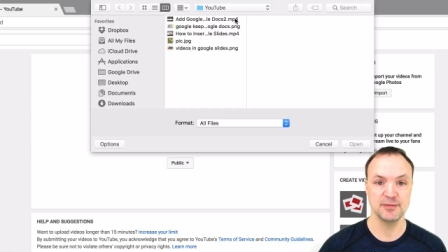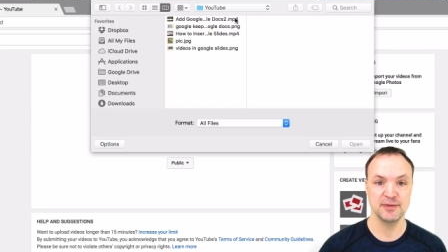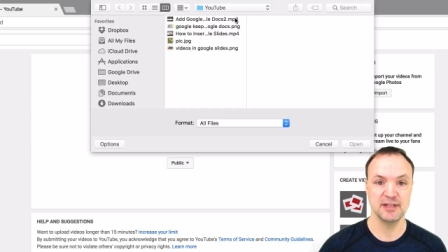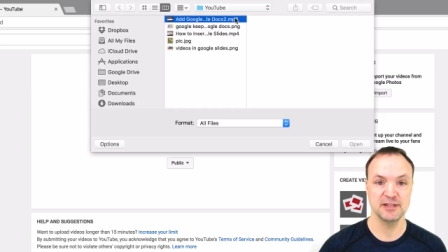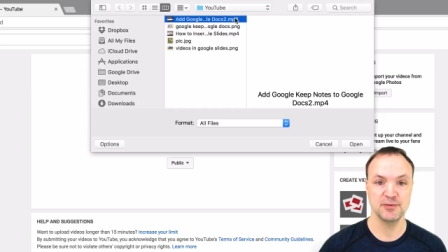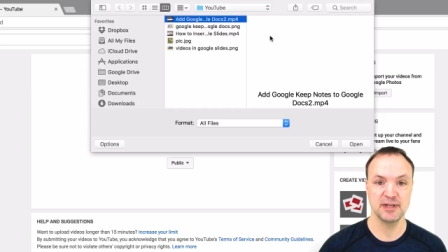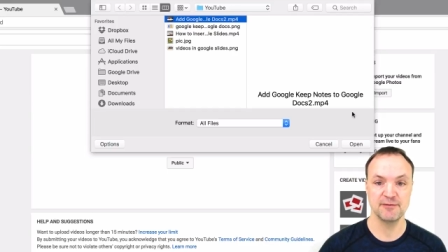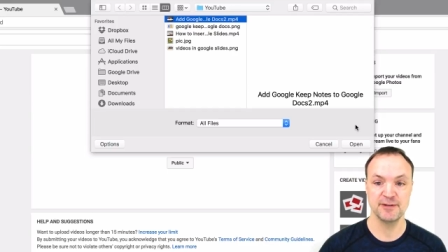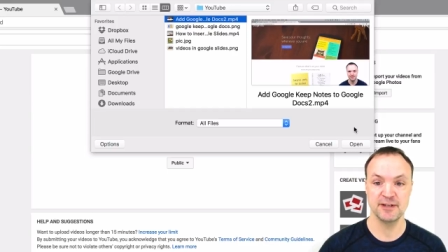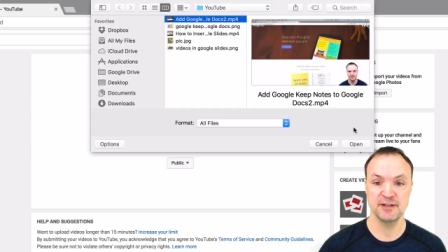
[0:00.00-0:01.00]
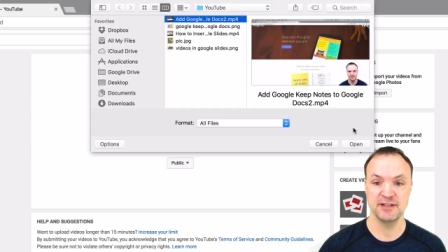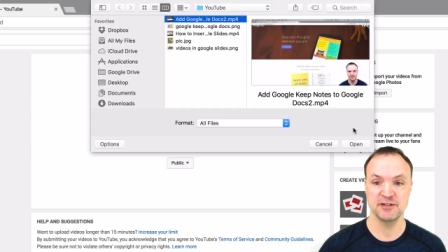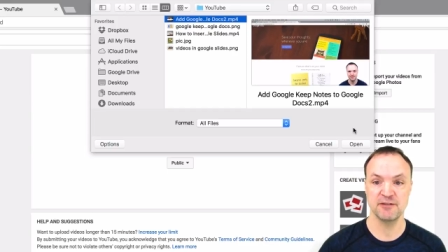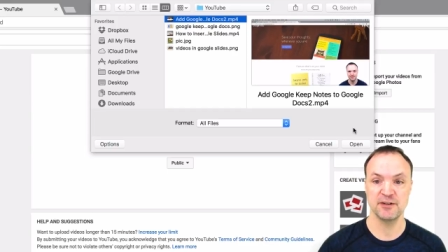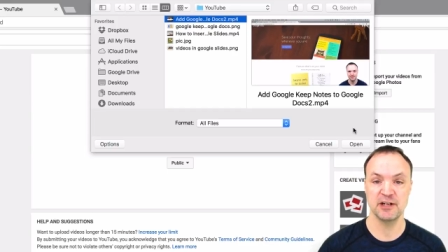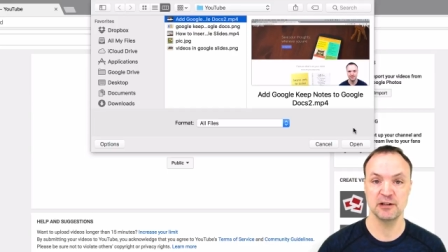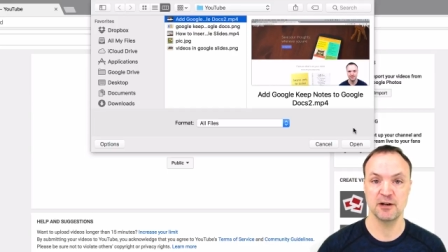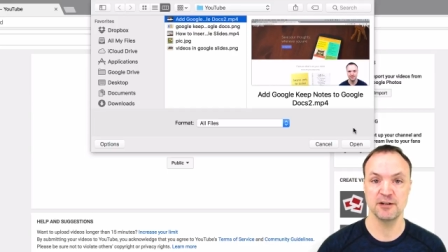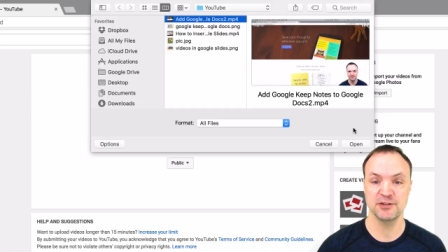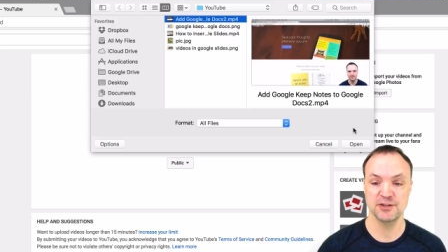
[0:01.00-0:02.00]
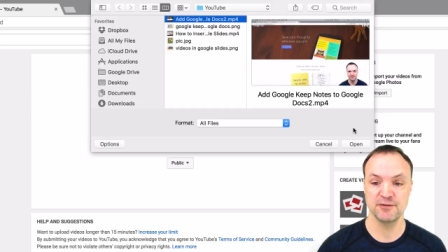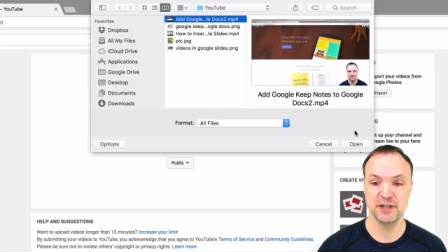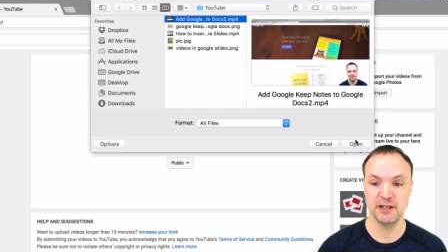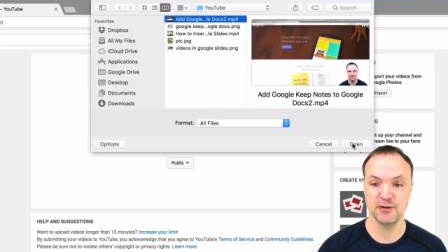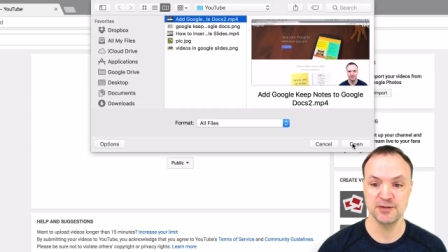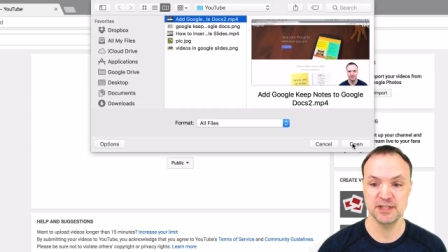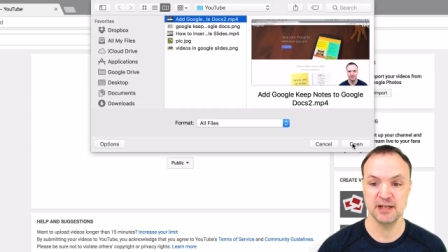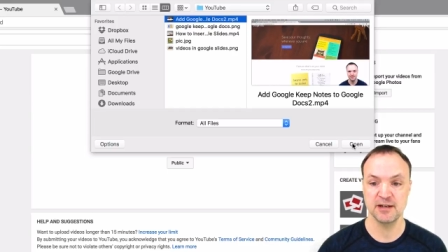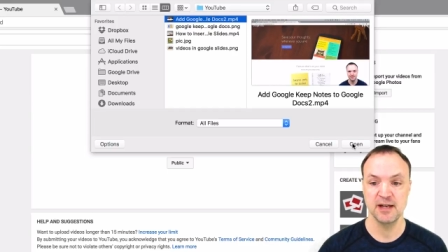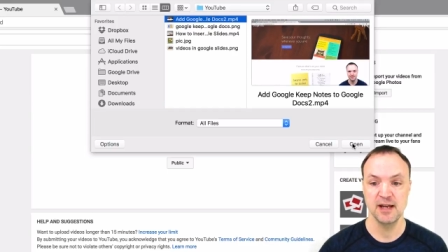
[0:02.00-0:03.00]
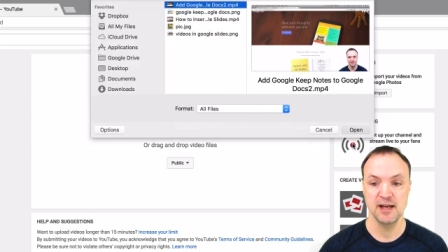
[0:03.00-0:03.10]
this one up here. These aren't very large videos here.